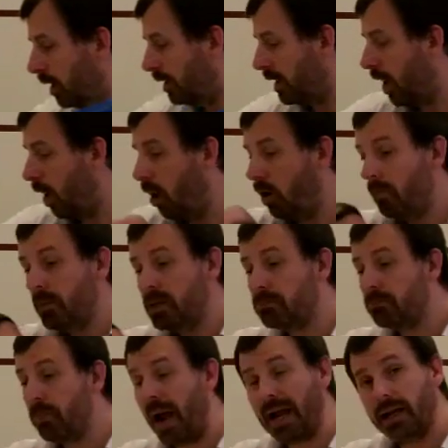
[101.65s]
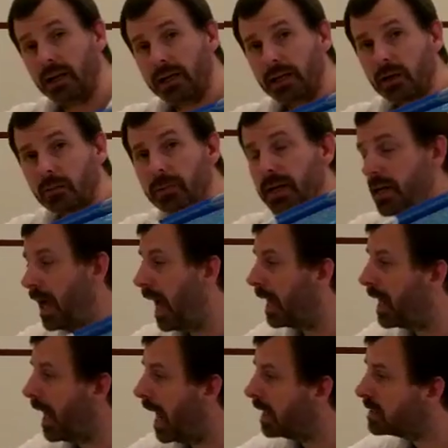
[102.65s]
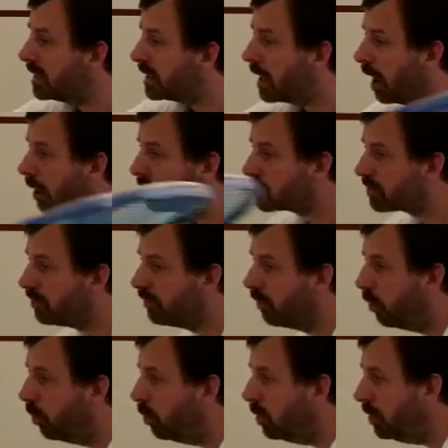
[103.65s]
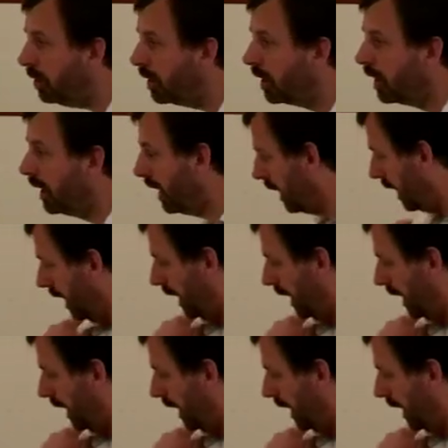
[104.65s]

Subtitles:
The arm is back a little bit, and as it comes forward,